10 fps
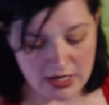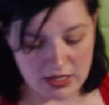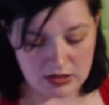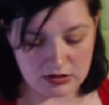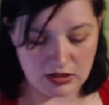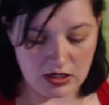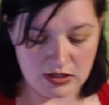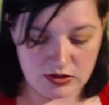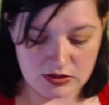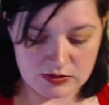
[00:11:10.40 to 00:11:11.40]
it, and
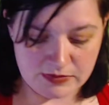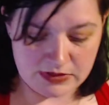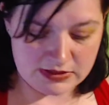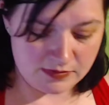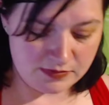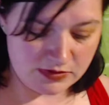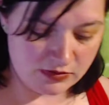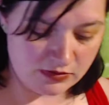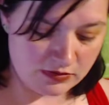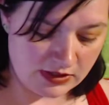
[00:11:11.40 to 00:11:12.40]
it looks pretty
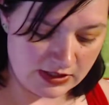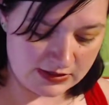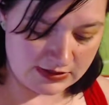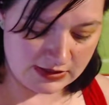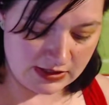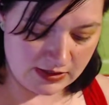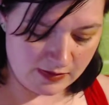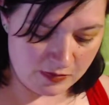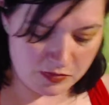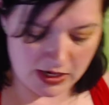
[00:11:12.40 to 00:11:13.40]
subdued, and I see in
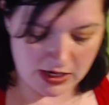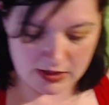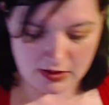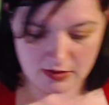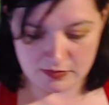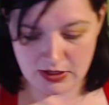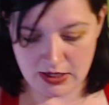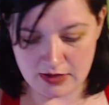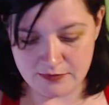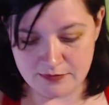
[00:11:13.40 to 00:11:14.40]
the bottom you
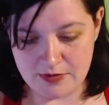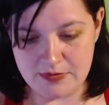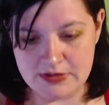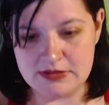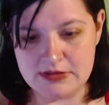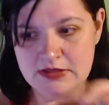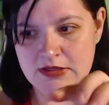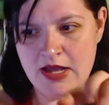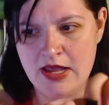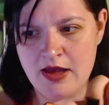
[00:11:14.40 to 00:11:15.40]
kind of flip this little
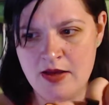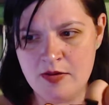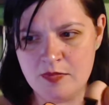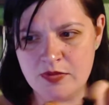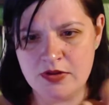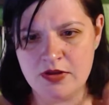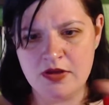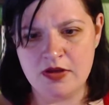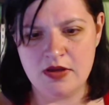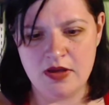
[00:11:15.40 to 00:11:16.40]
guy up,
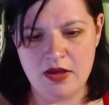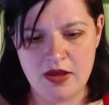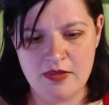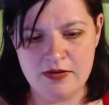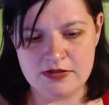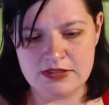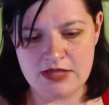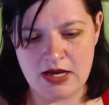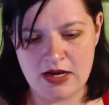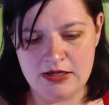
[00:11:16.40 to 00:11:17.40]
and there's a
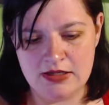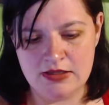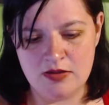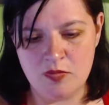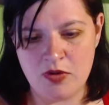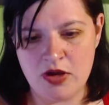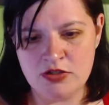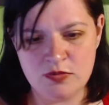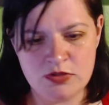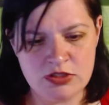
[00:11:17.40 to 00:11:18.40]
tiny little
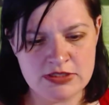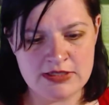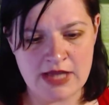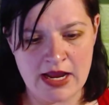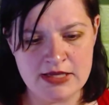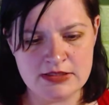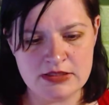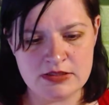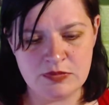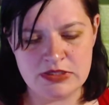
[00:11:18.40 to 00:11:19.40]
brush, which is nice.
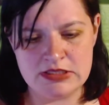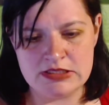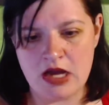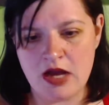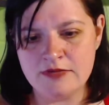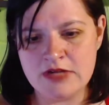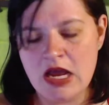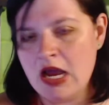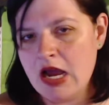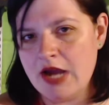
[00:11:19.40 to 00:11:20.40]
It's pretty soft.
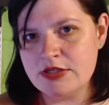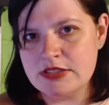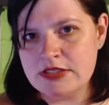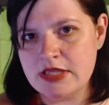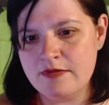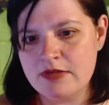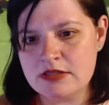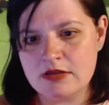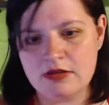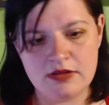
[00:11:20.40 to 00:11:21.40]
I just save
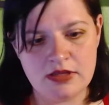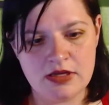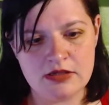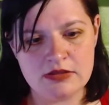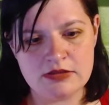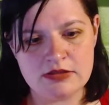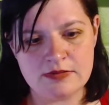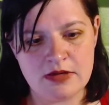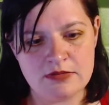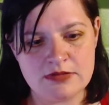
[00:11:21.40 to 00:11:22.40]
these little things.
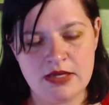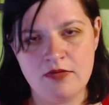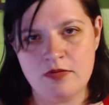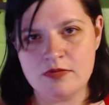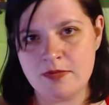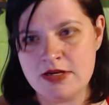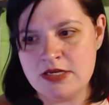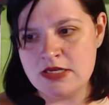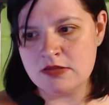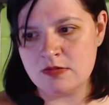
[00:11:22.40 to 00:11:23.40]
Sometimes I give them to my
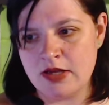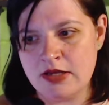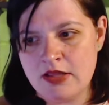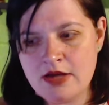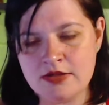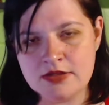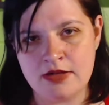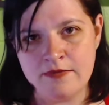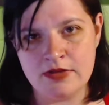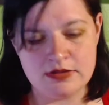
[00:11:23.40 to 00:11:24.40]
niece when I collect
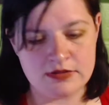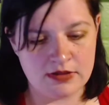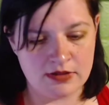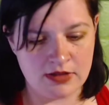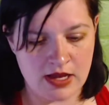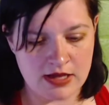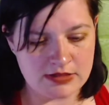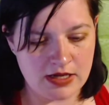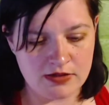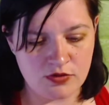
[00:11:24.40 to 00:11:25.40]
enough of these little guys.
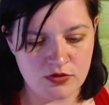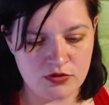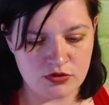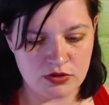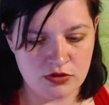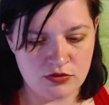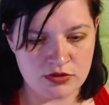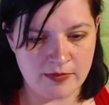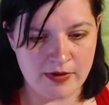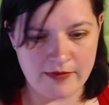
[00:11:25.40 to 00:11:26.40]
I don't usually use
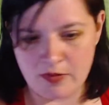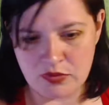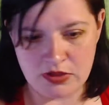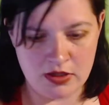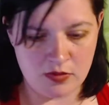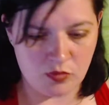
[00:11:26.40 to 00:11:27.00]
them. I've got plenty of